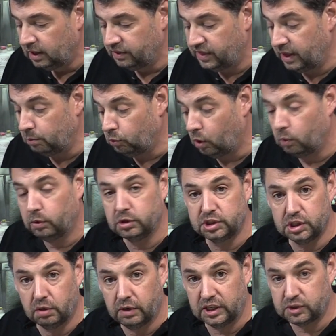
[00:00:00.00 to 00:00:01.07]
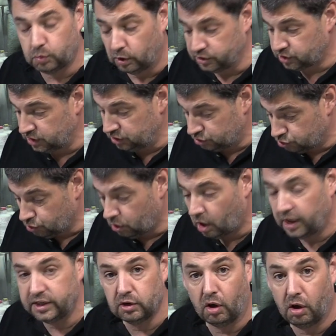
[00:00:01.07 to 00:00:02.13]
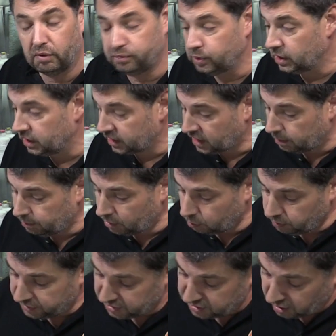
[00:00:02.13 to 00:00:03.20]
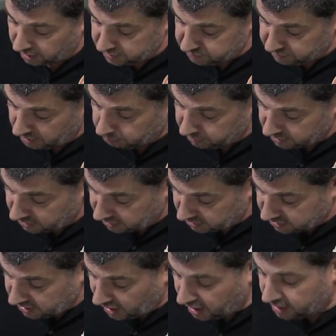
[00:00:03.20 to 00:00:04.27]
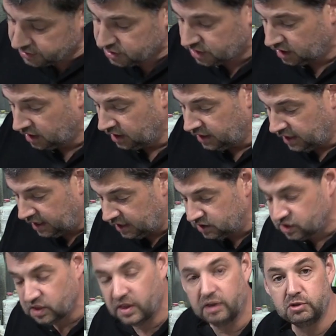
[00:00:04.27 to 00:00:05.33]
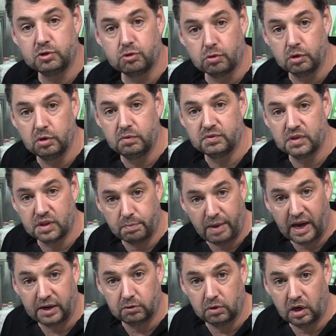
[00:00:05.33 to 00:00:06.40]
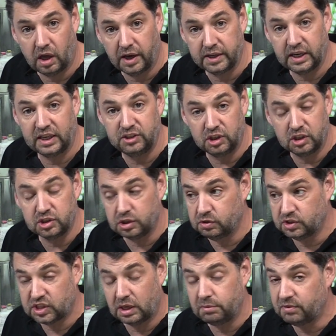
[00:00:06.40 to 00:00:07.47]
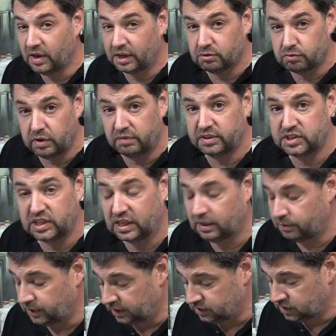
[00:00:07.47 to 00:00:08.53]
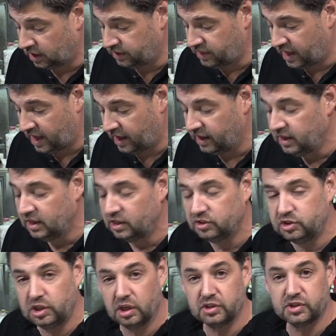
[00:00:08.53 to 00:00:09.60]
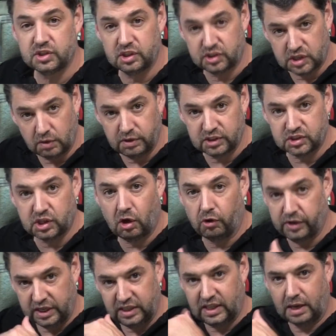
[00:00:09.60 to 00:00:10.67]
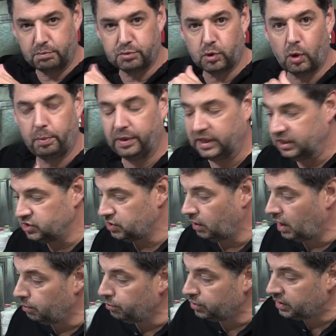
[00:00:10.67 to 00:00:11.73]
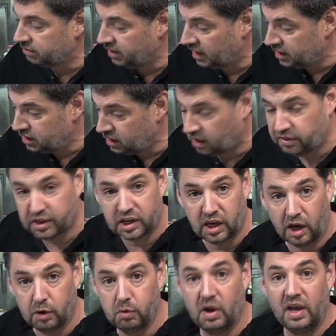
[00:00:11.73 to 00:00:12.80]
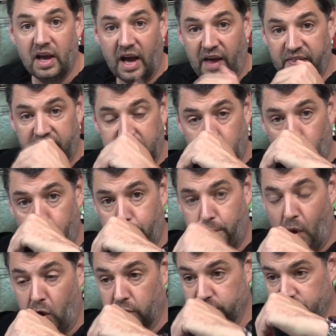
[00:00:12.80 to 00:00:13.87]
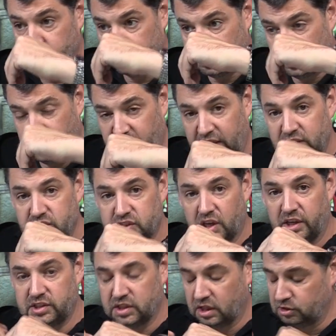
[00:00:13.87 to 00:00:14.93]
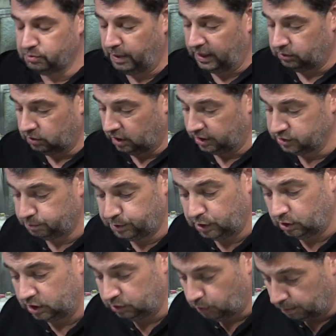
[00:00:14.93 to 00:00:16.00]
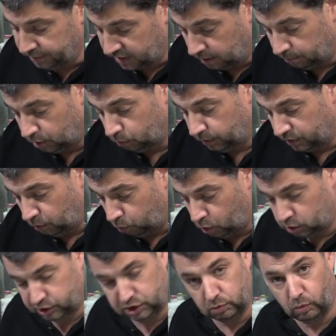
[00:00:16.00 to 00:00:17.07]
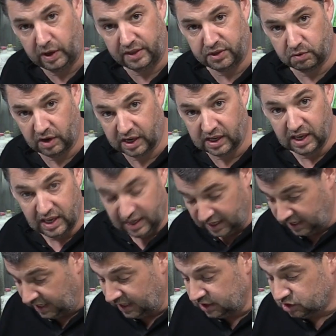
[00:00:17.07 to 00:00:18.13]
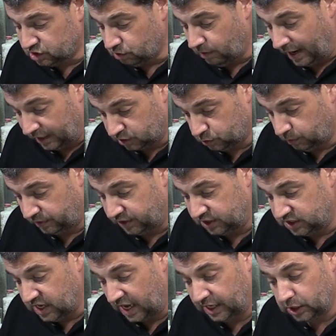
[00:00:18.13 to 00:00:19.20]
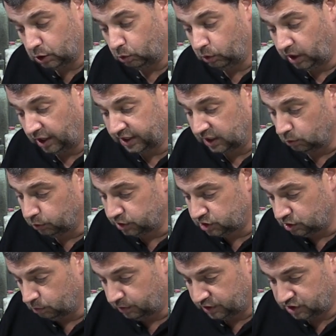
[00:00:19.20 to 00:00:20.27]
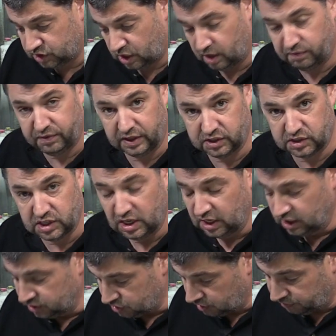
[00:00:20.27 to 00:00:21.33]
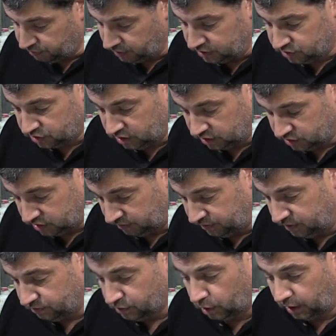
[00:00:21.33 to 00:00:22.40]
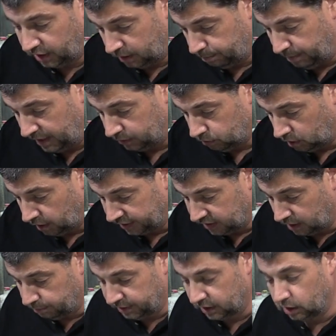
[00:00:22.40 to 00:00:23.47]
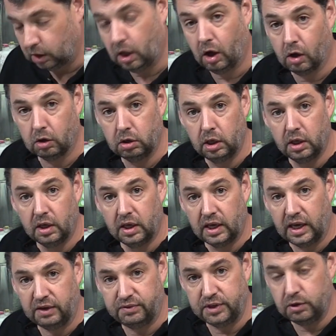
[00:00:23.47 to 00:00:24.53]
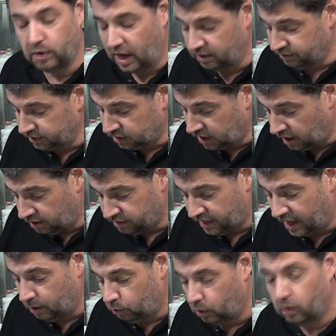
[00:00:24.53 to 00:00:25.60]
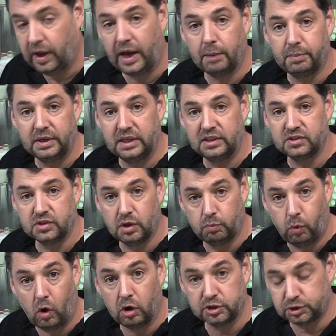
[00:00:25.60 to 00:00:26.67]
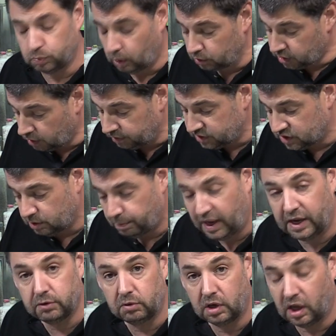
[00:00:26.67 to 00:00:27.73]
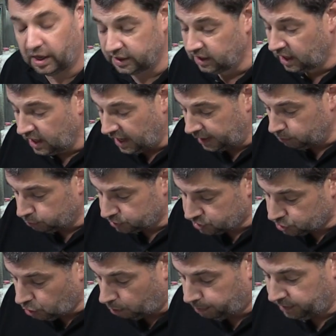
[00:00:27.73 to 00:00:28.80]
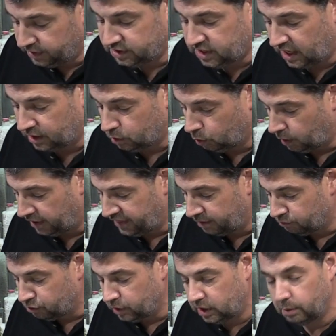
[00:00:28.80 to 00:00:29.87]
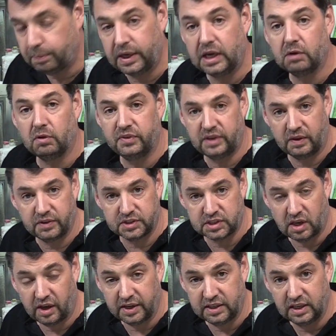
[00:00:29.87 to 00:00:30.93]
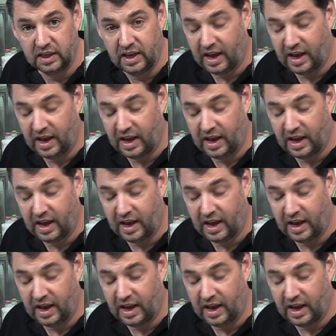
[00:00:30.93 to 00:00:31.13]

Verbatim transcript: Then what we'll do is once it's dried off, we're going to come along with a knife and we're going to cut into those grooves of the panel line and you can do the same if you had riveting and things like that just to so it's gone in there properly into it and we'll give it another coat and then it will bond to the inside of those panel lines purely when we come along with a wash and weathering it interacts with the decal like it would do with the surface so for instance if you've got like a panel line coming along if you haven't cut that, what will happen is the wash won't go into the panel line, it will stop at the decal and then reappear on the other side.